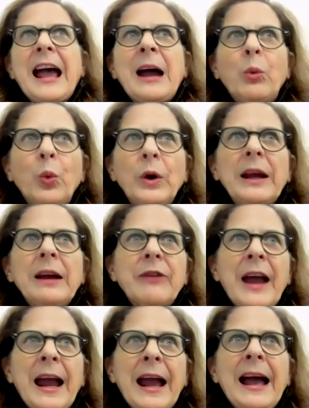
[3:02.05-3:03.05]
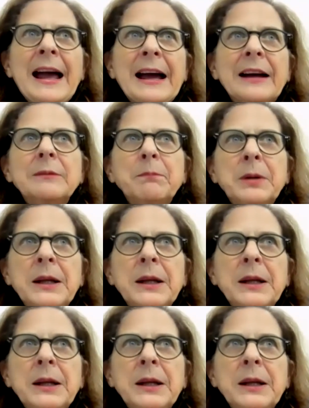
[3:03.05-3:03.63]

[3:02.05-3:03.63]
And we have had